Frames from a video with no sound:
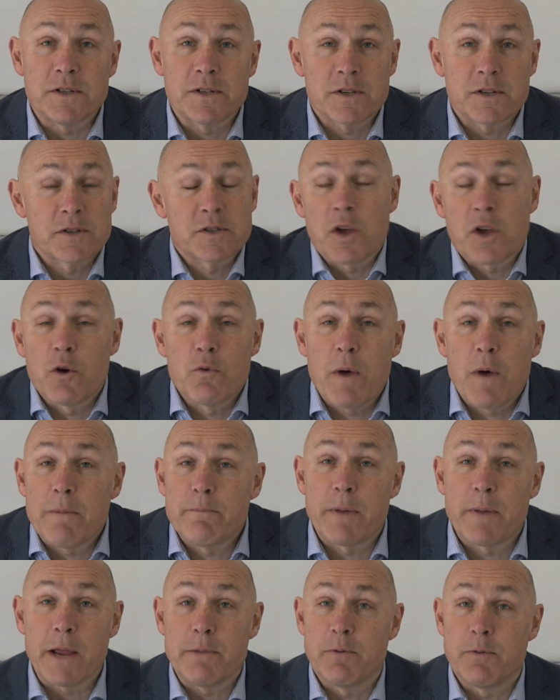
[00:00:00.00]
So
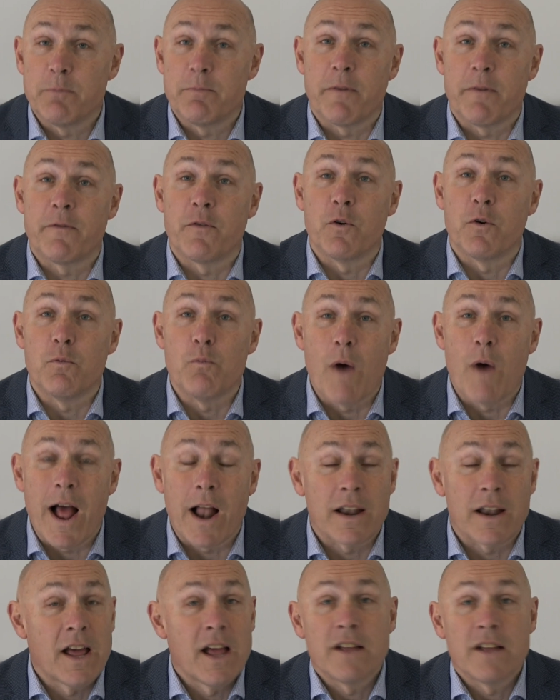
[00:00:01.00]
when people perform
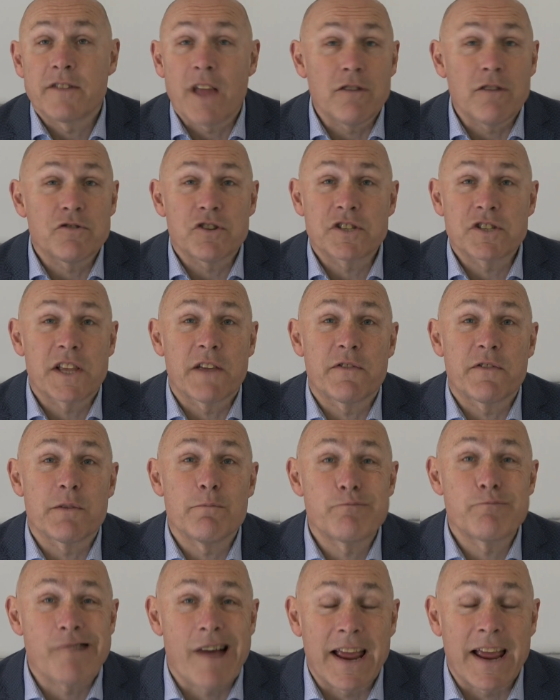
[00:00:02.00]
well, don't just give
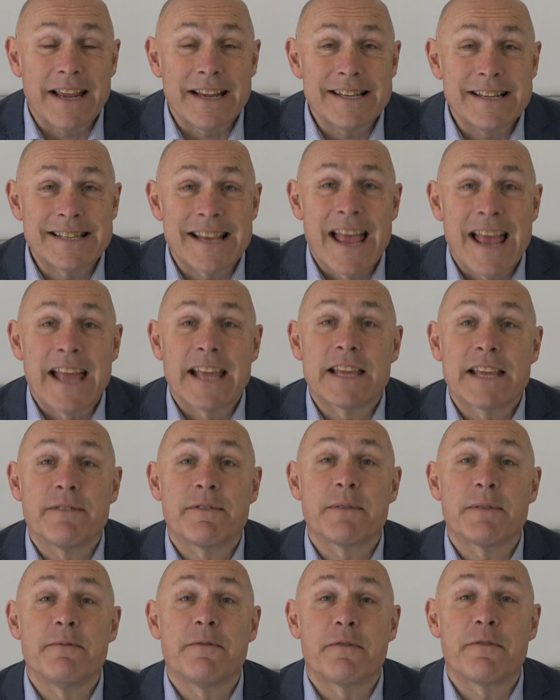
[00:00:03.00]
them praise, give
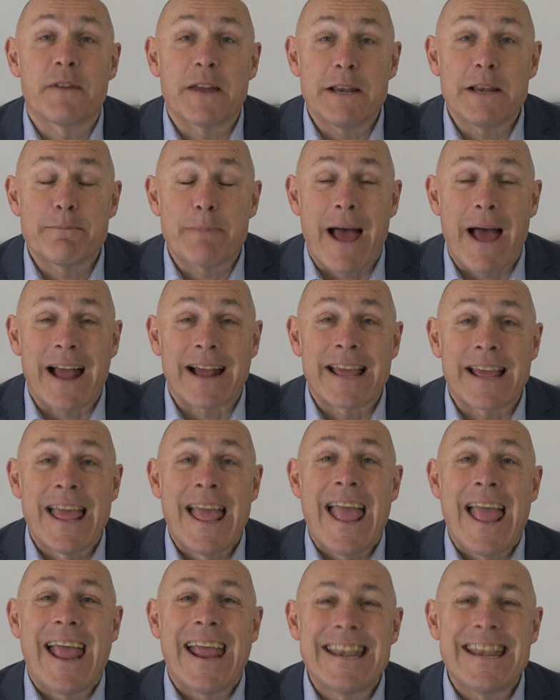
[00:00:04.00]
them feedback.
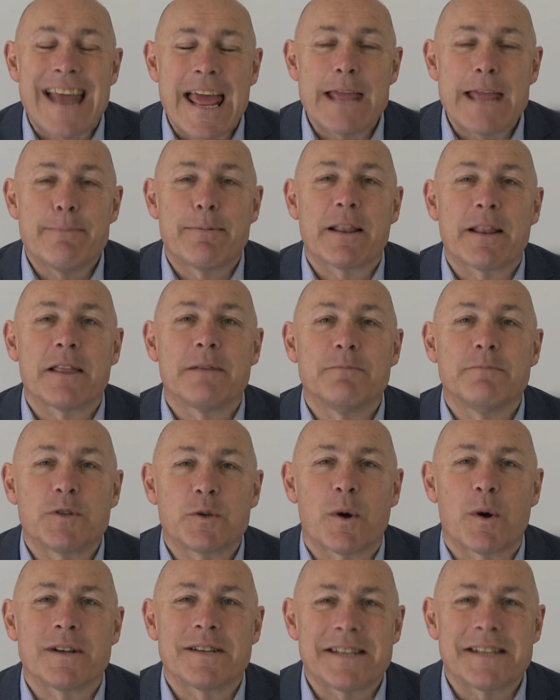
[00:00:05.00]
Enable them
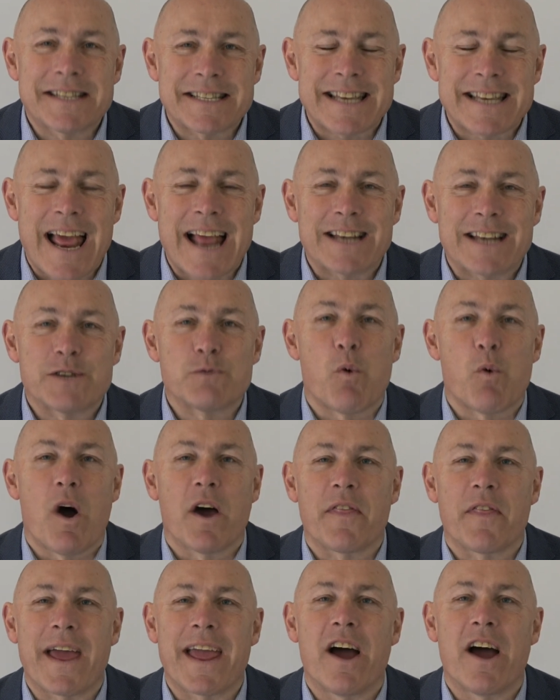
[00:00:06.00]
to understand
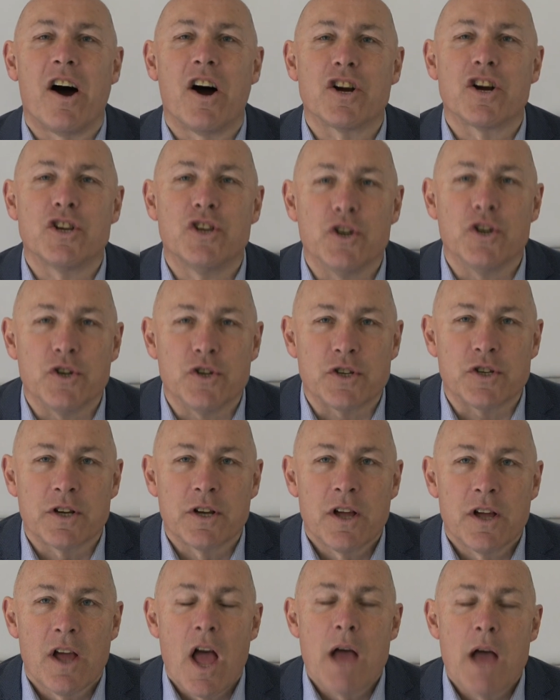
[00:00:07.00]
why they are good.
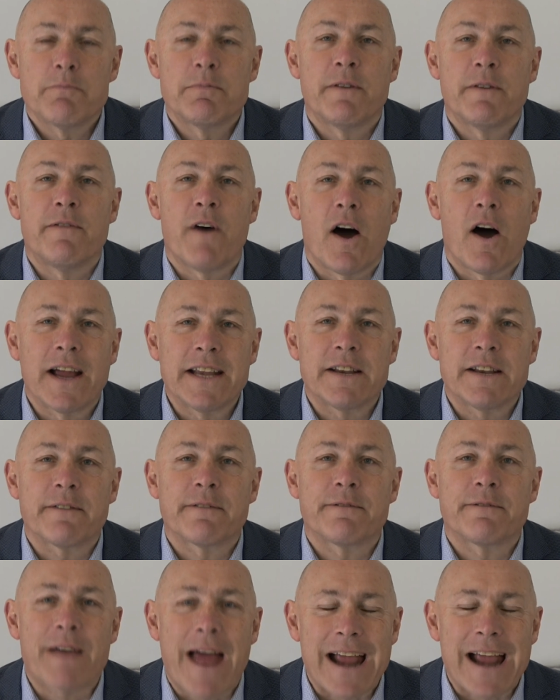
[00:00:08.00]
Provide
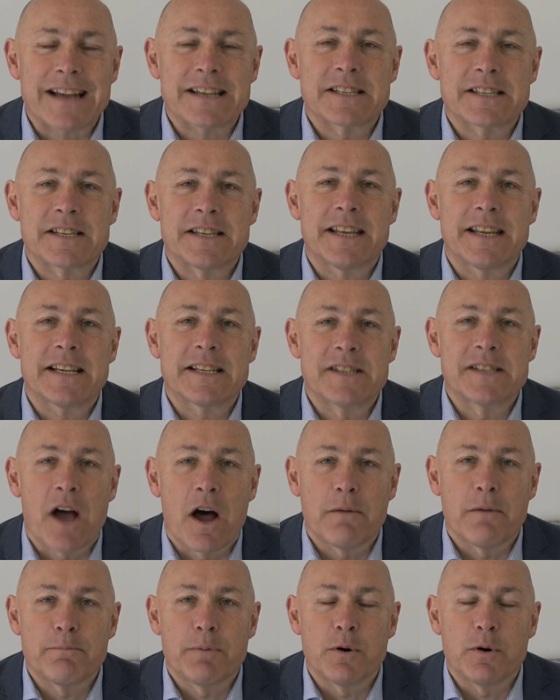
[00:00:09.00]
facts and
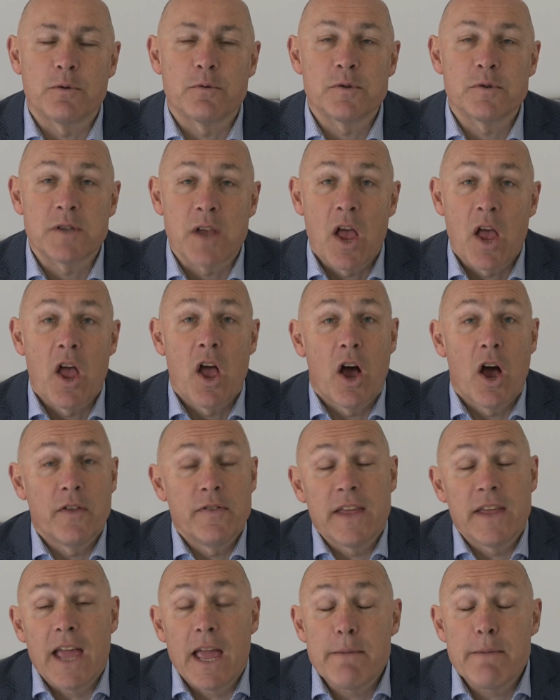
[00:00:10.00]
examples
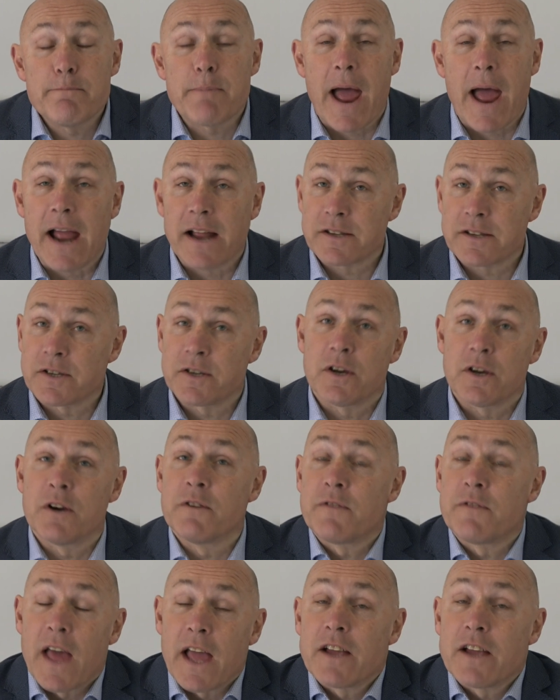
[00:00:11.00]
and the impact
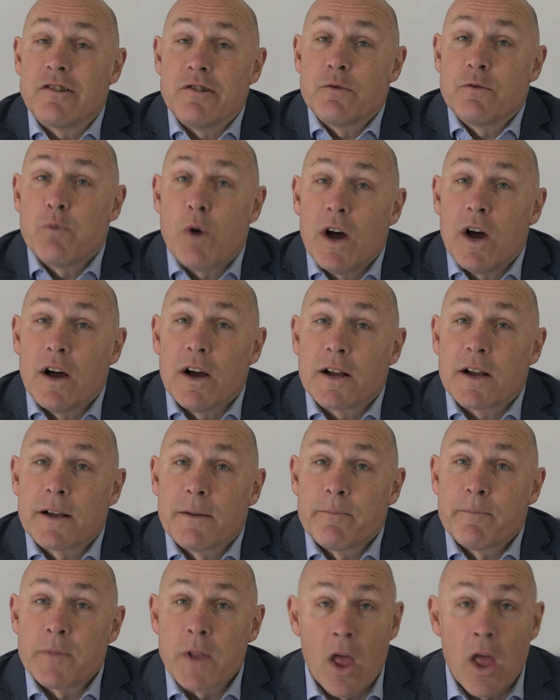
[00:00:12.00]
of their good
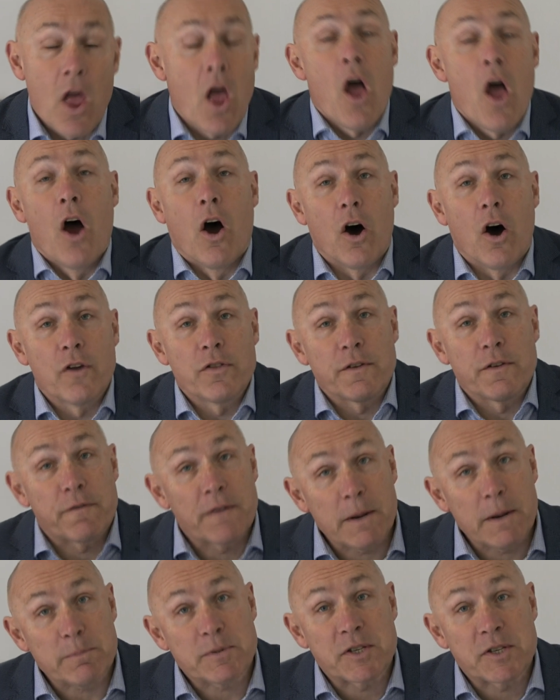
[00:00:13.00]
work. On the
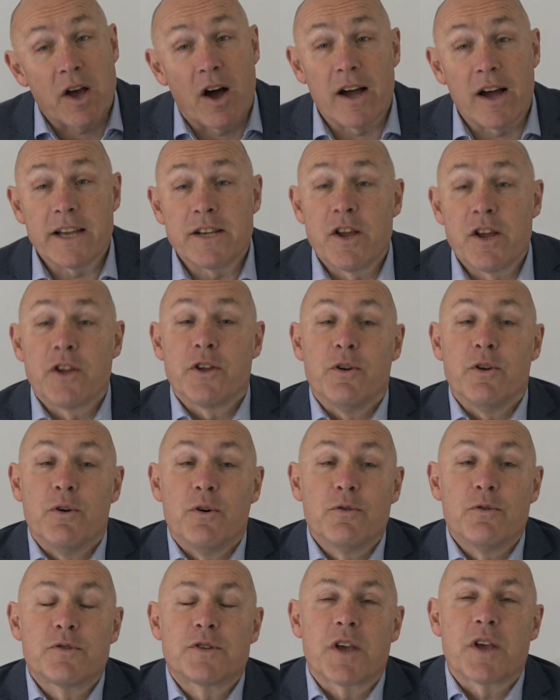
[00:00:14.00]
flip side, you
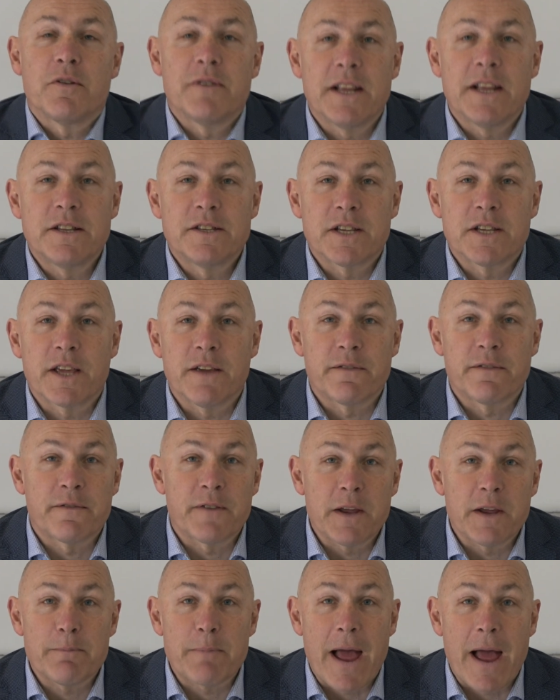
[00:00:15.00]
also need to give
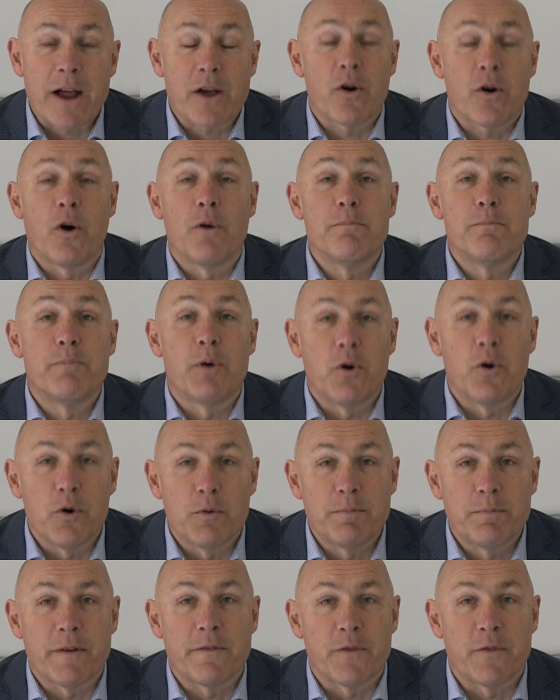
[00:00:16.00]
feedback on poor
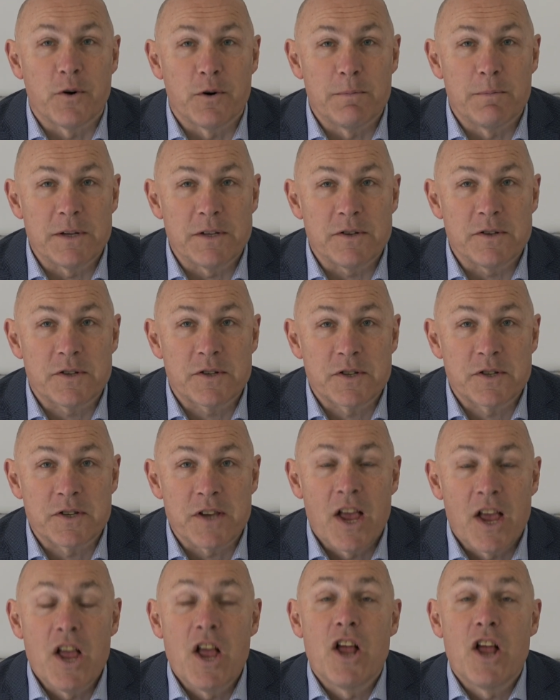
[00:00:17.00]
performance.